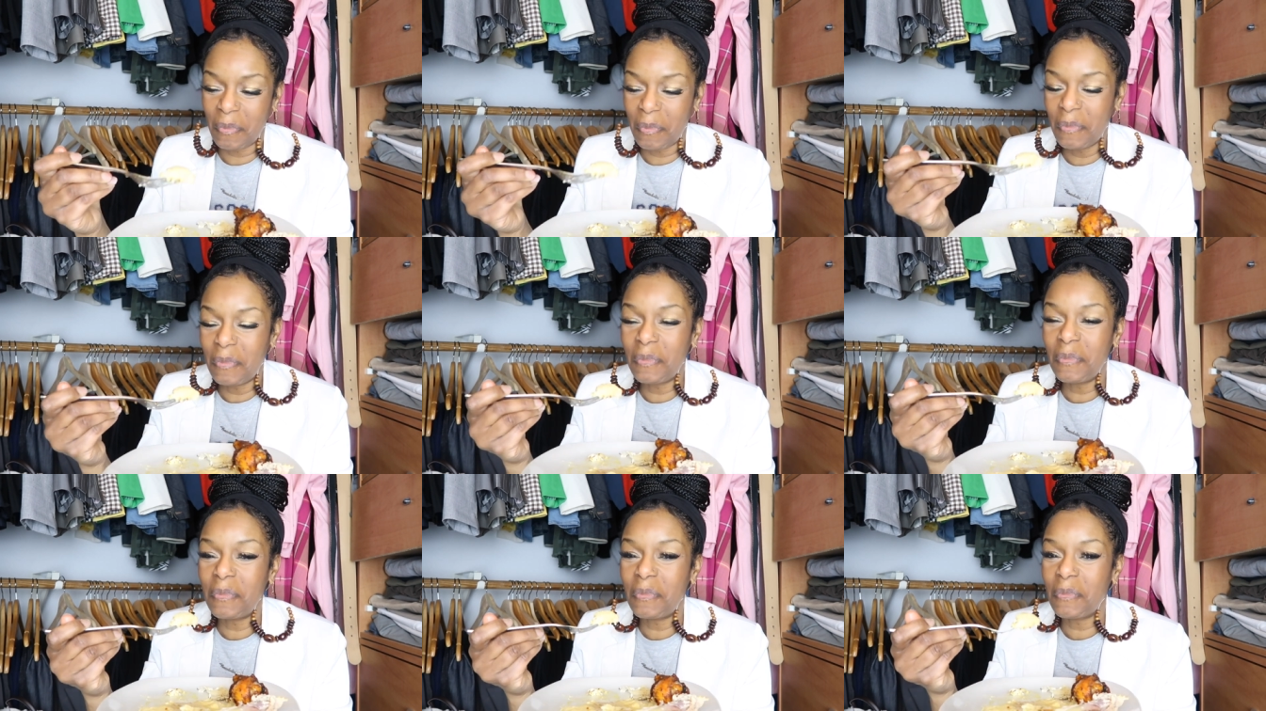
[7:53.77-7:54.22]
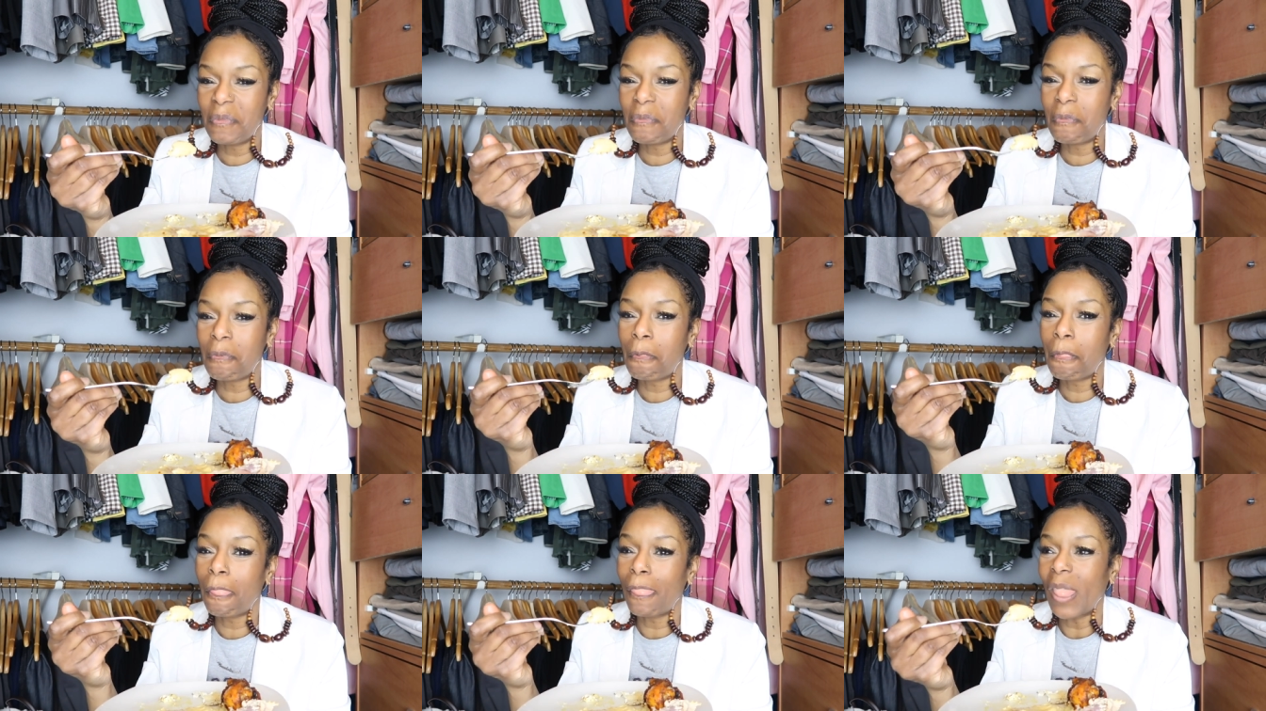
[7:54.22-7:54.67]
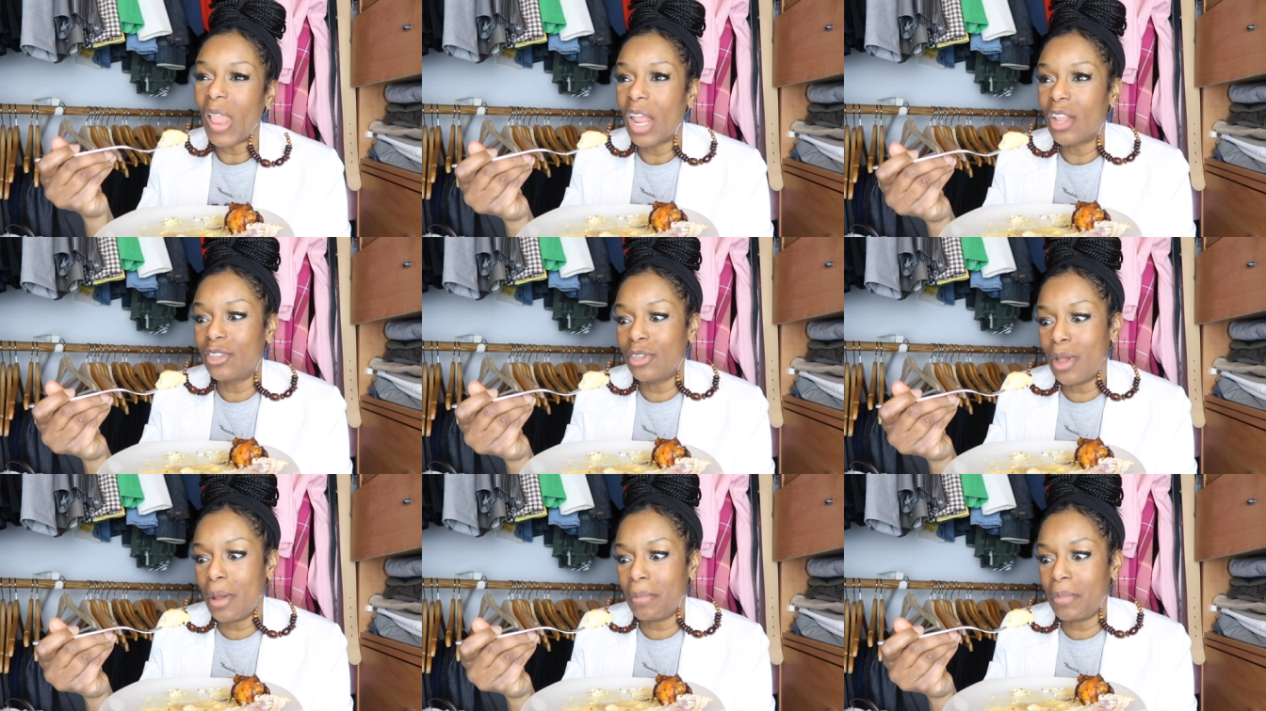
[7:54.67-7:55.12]
Mm-hmm.
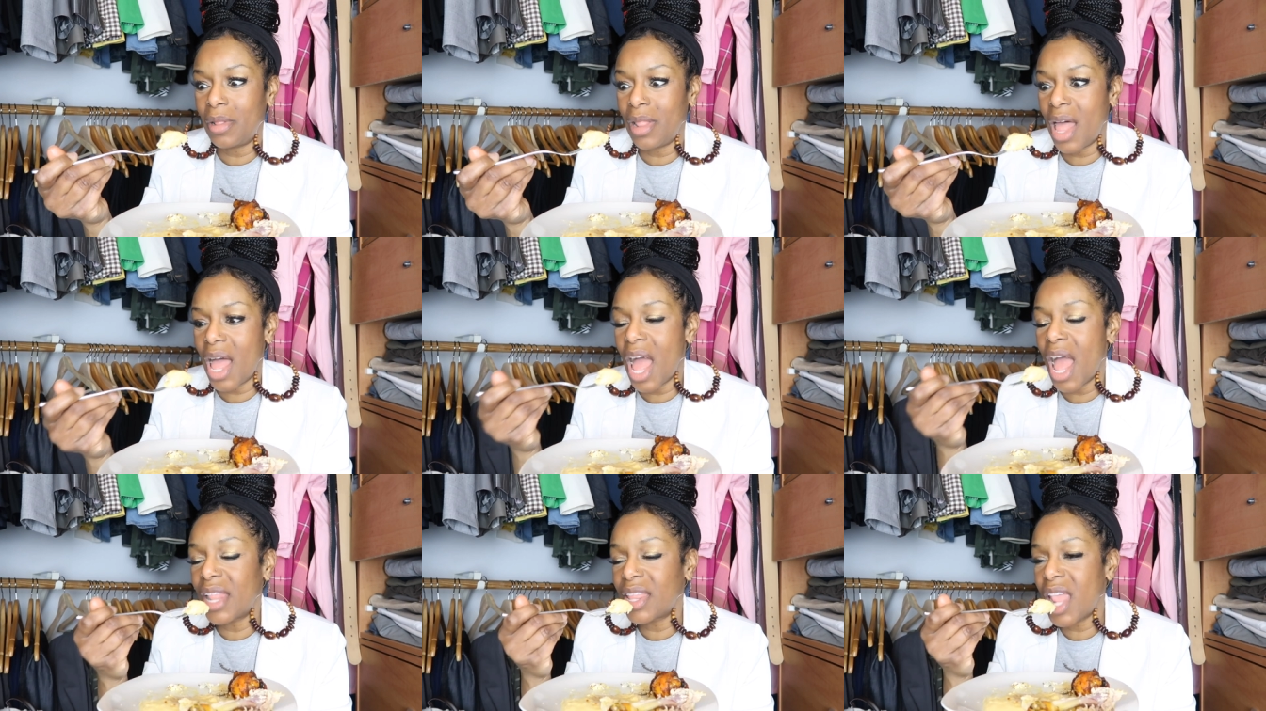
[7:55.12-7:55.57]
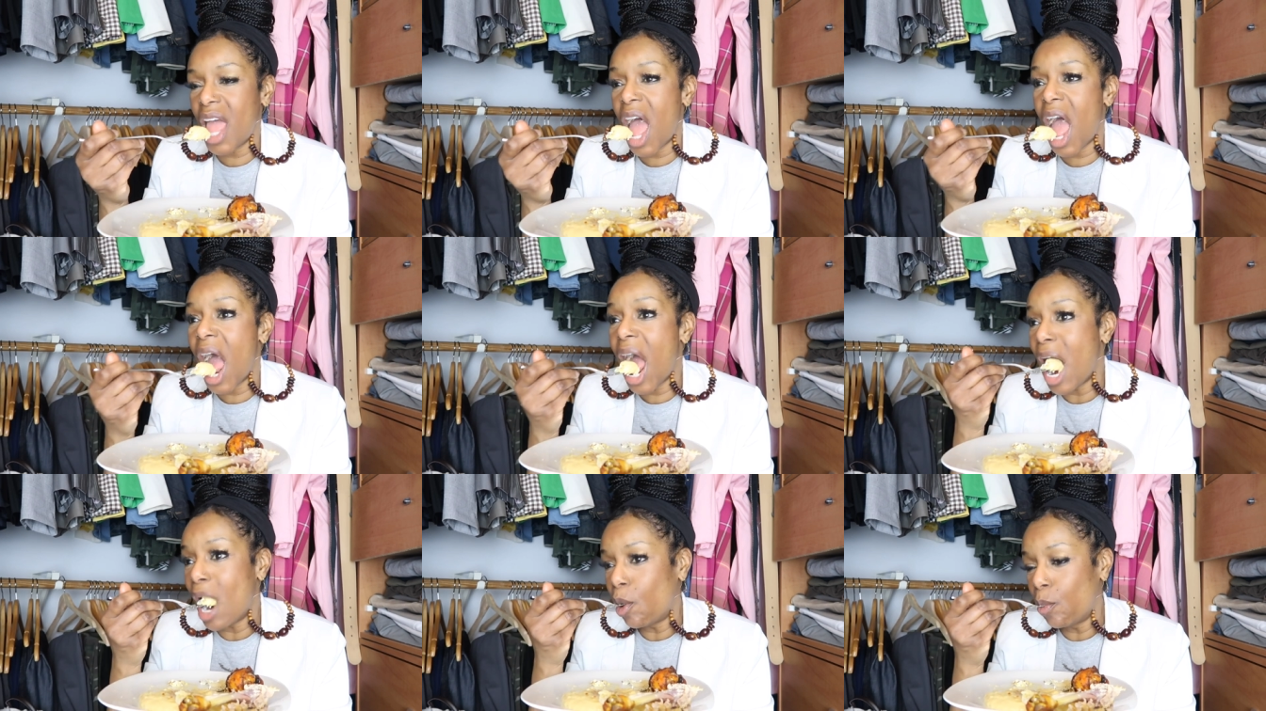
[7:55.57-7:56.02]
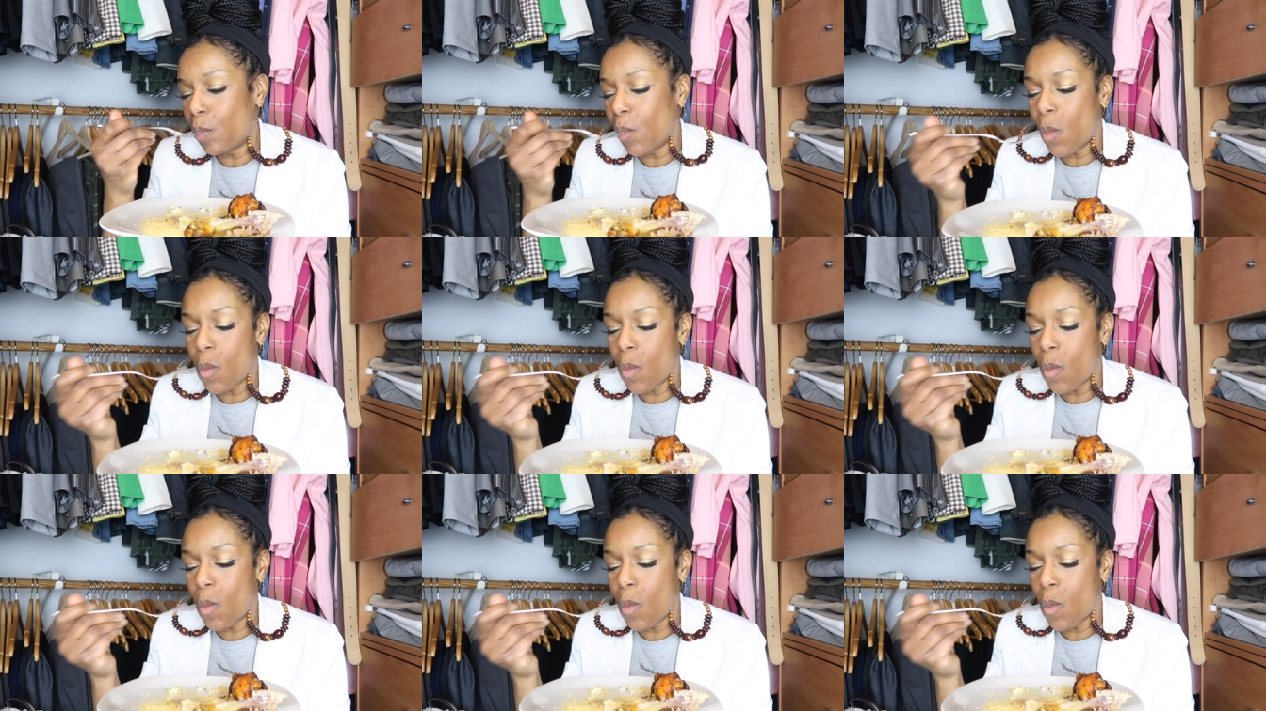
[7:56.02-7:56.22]
So I'm glad that